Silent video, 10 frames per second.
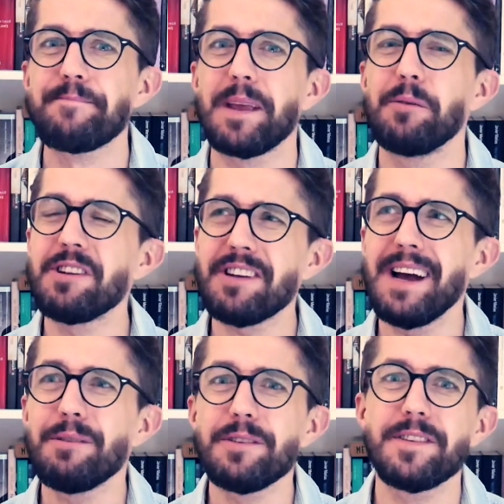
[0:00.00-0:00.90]
which
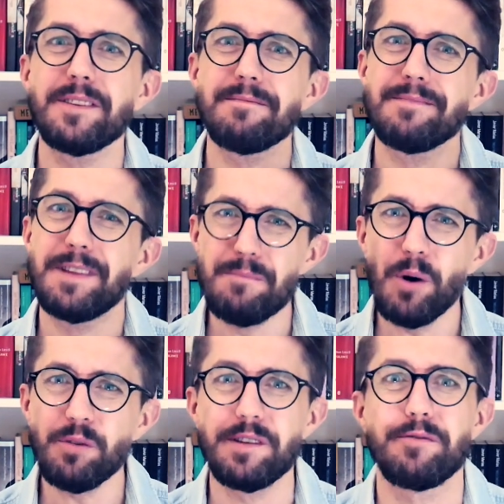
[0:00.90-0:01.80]
I was the
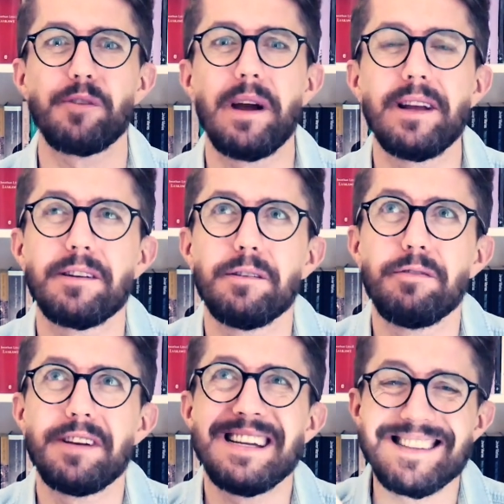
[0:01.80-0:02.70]
most afraid
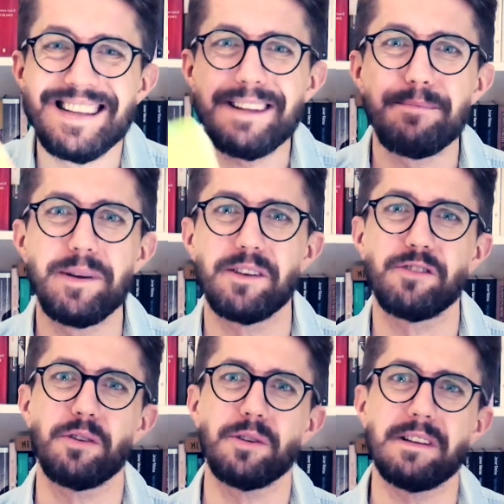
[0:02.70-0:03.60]
of it not being
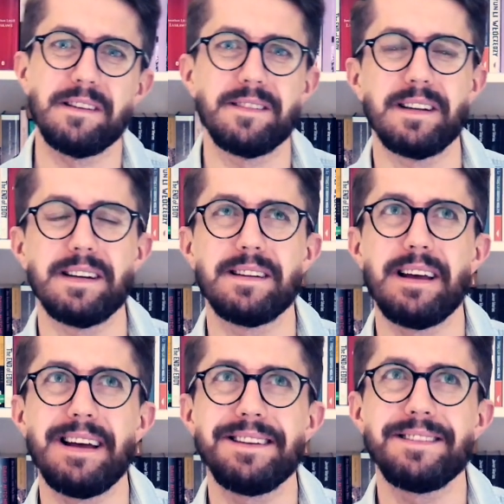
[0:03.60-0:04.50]
shortlisted,
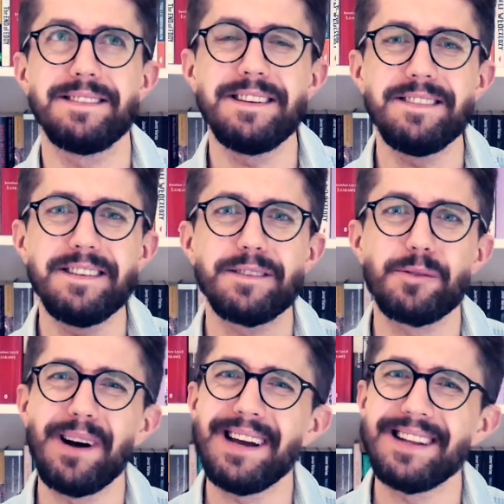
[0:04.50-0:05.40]
as this is
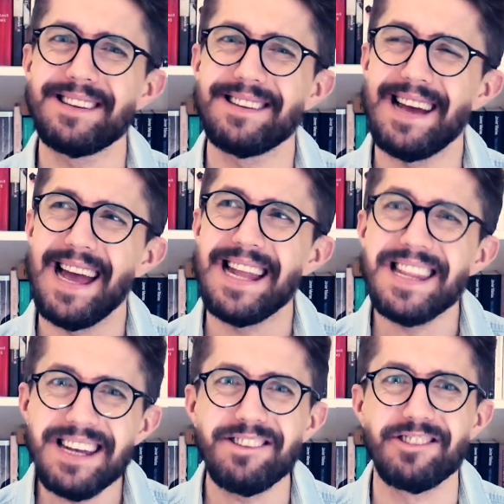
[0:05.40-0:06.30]
quite a
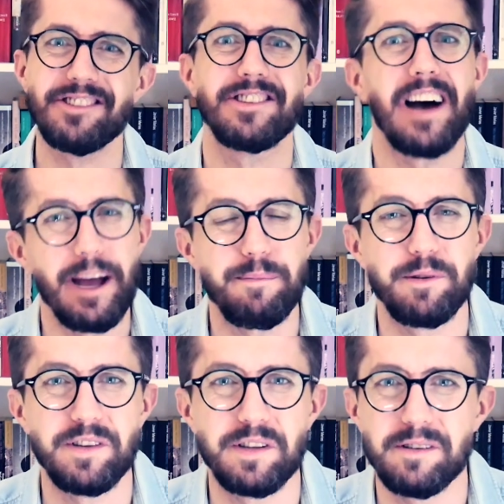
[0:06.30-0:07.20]
niche type
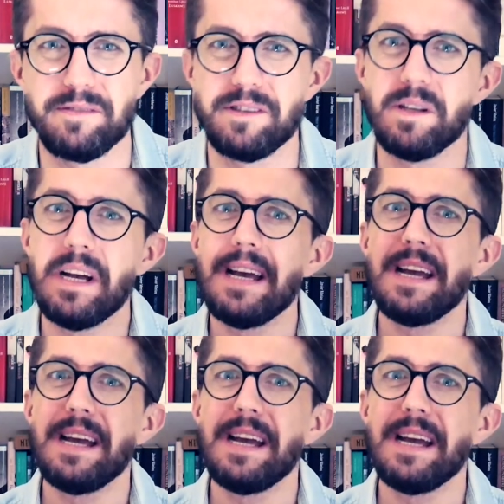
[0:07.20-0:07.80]
of a novel.